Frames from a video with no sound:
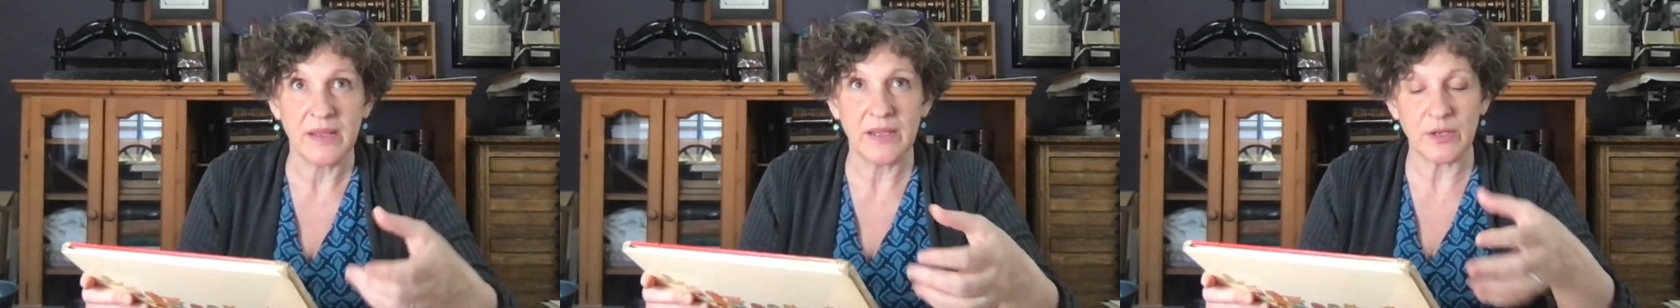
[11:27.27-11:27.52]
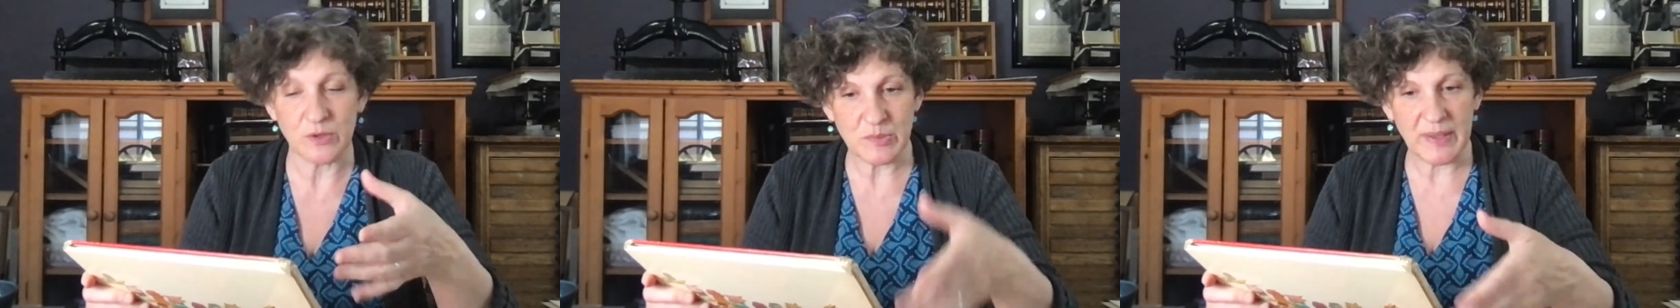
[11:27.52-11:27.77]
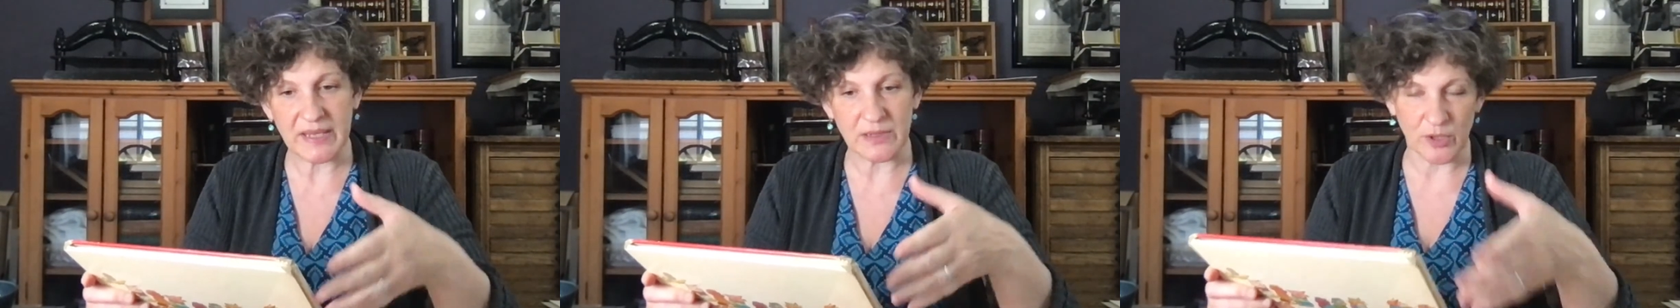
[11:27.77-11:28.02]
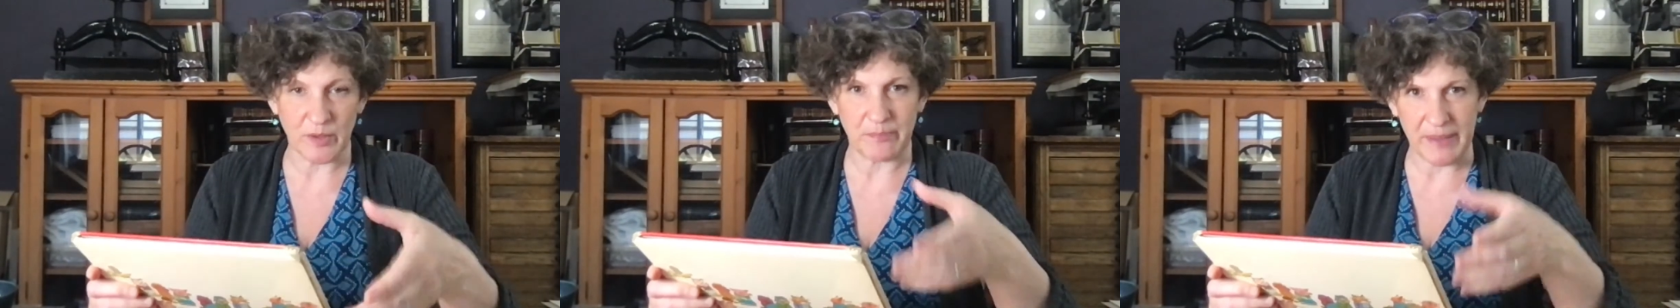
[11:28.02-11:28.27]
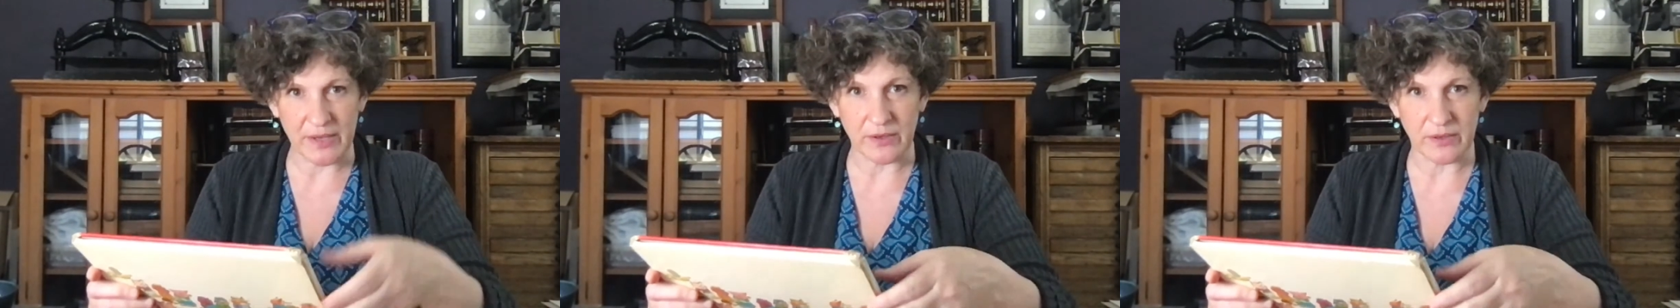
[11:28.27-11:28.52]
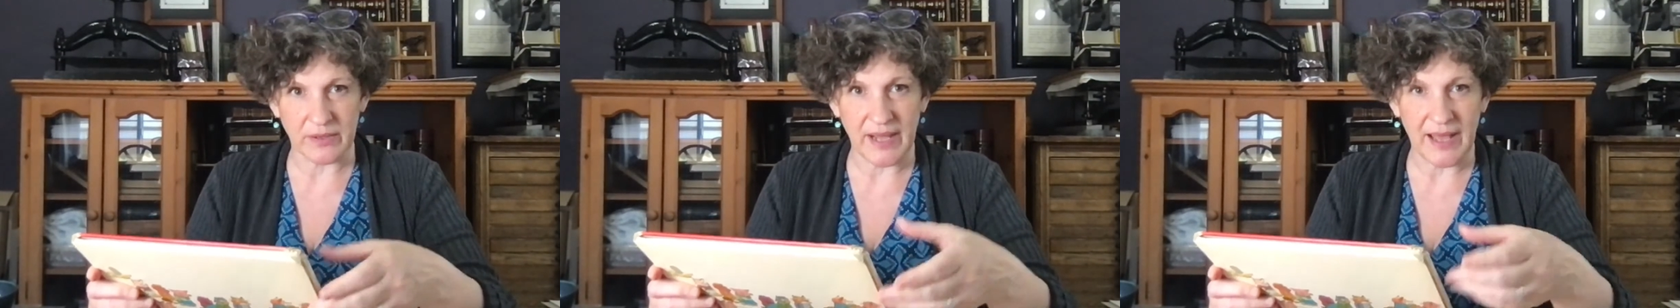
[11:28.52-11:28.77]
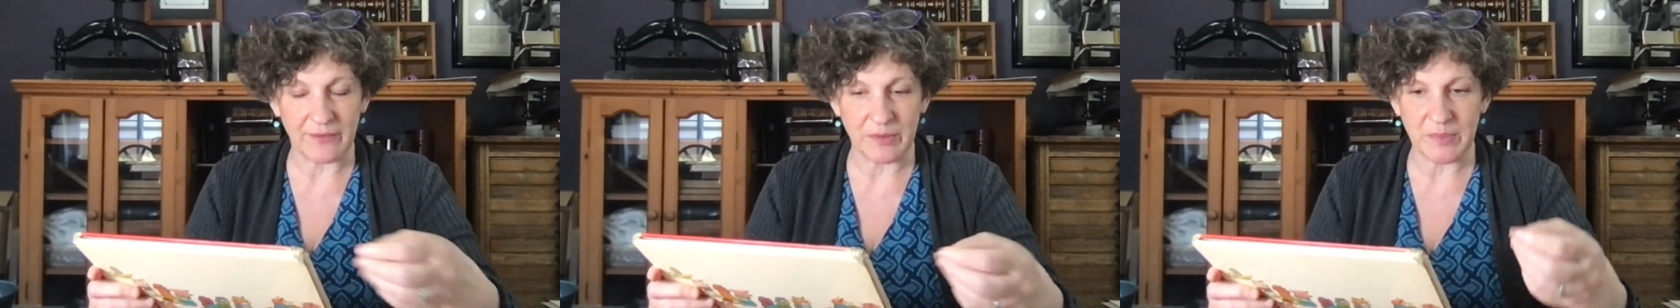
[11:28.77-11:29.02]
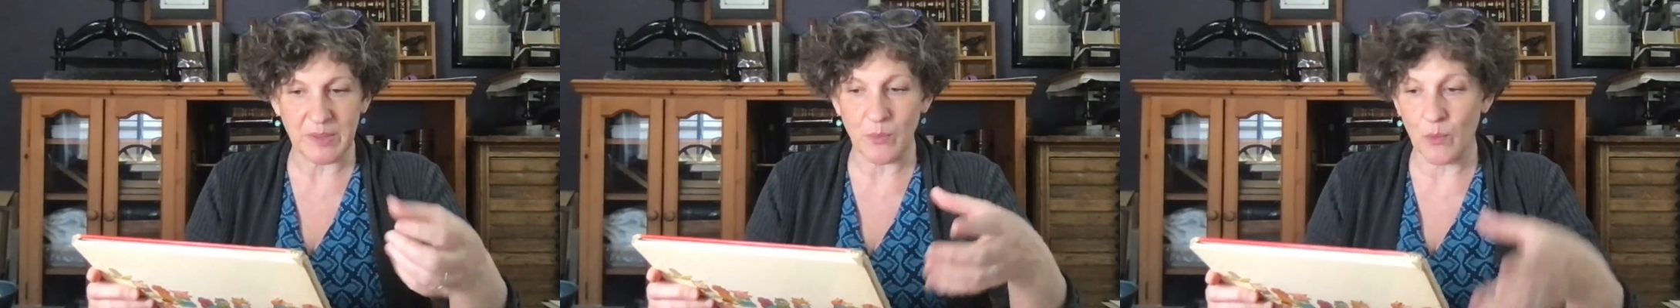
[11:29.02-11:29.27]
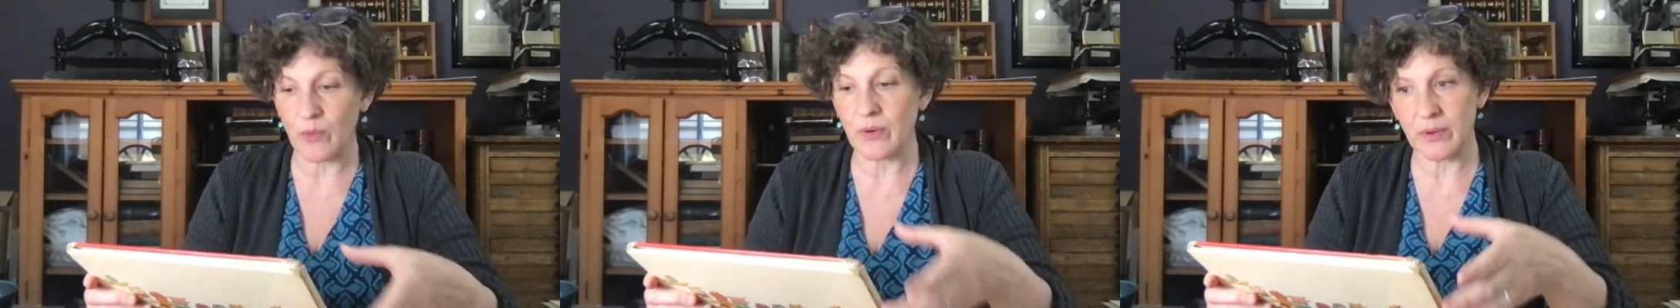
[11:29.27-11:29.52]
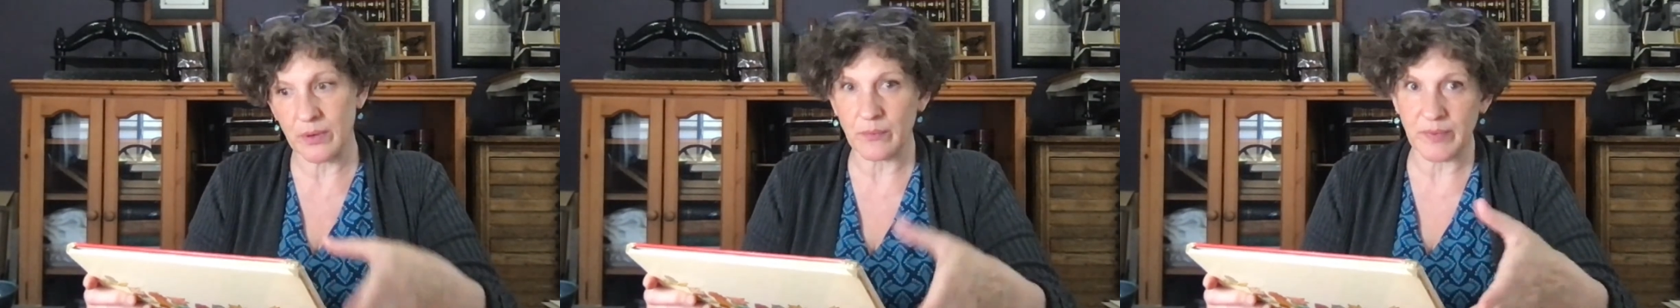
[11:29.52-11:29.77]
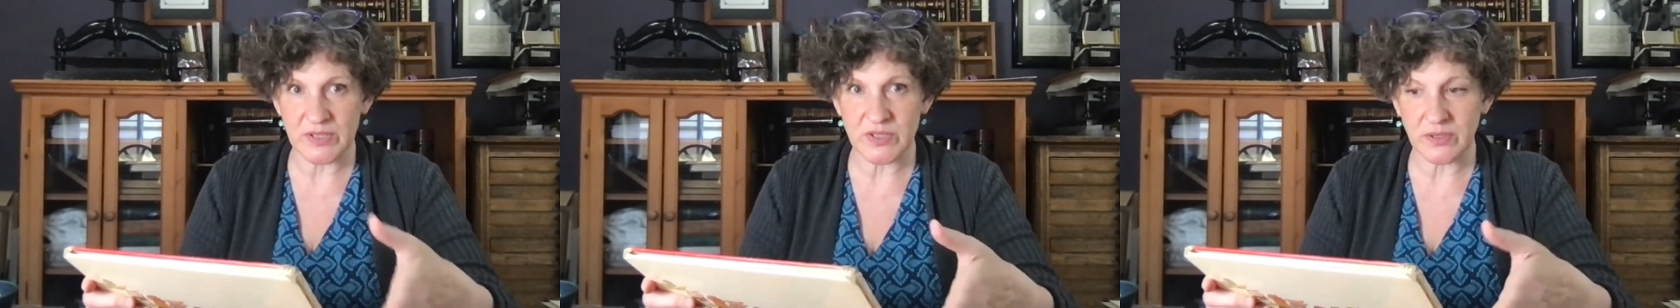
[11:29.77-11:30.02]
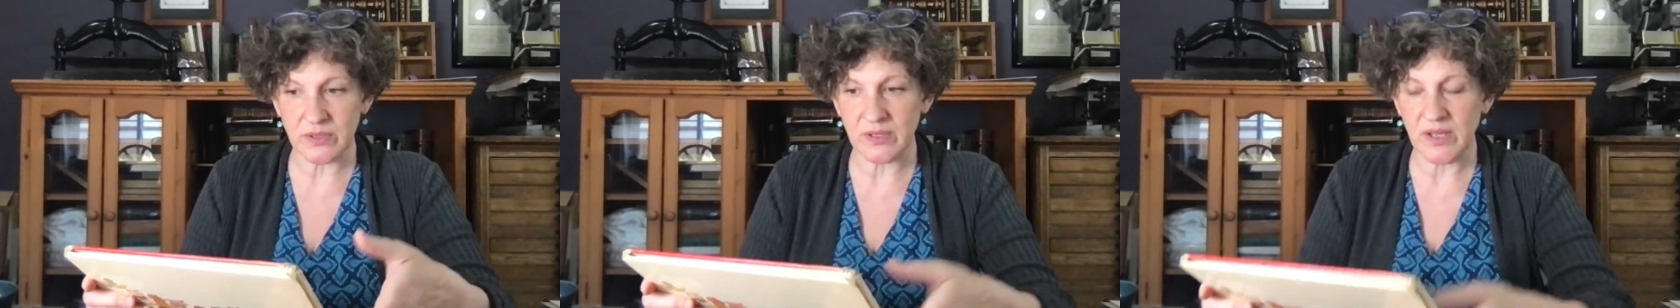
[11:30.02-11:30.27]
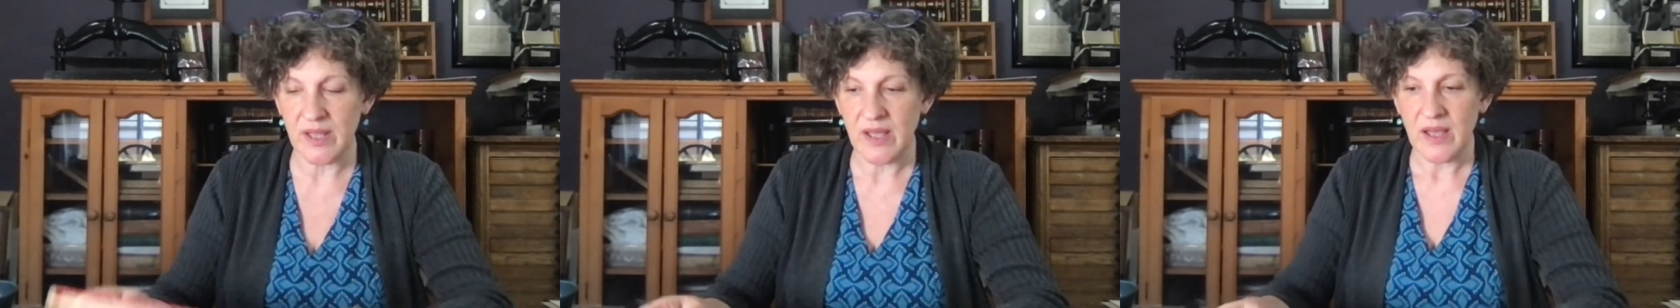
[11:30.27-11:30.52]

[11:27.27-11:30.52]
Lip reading: to make it look better and have it be more original.